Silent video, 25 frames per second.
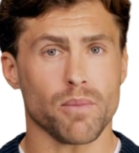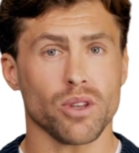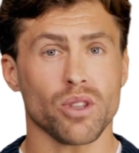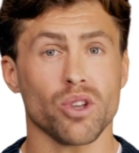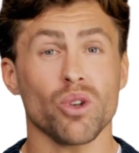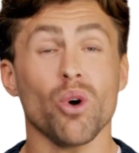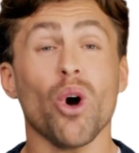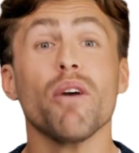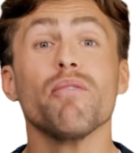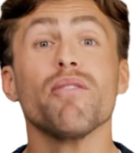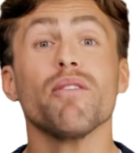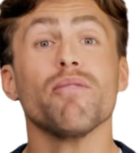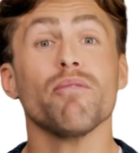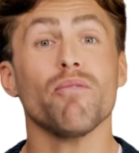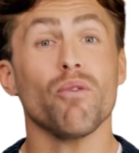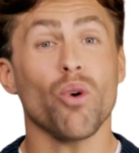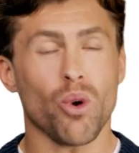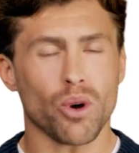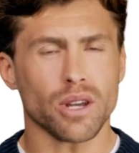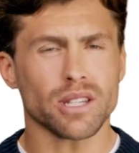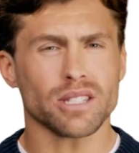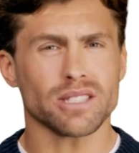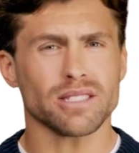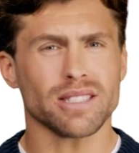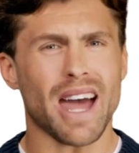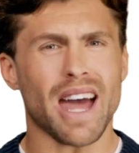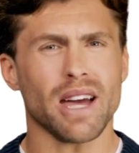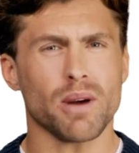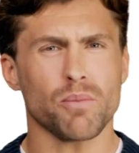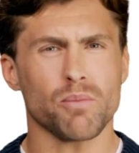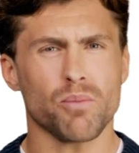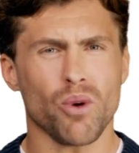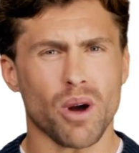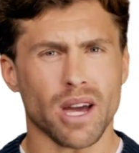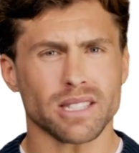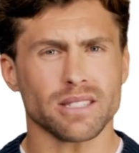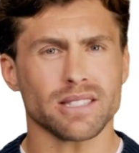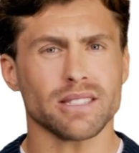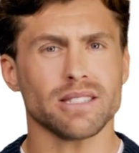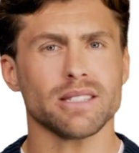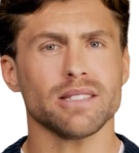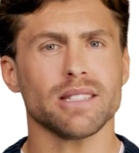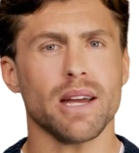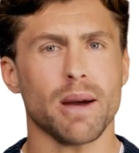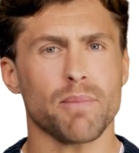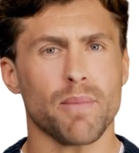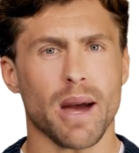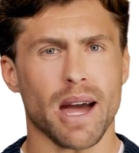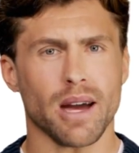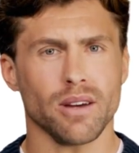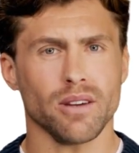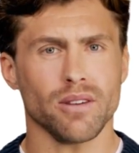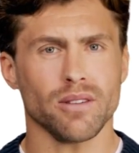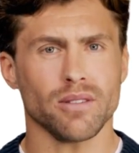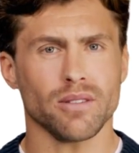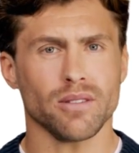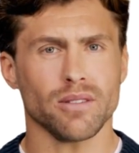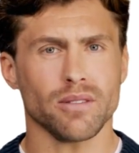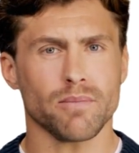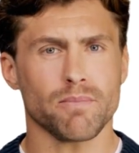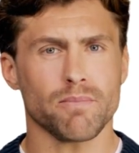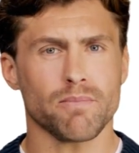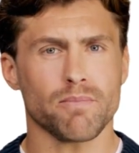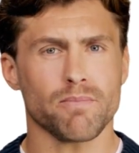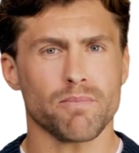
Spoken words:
You have a voice and a presence that matters.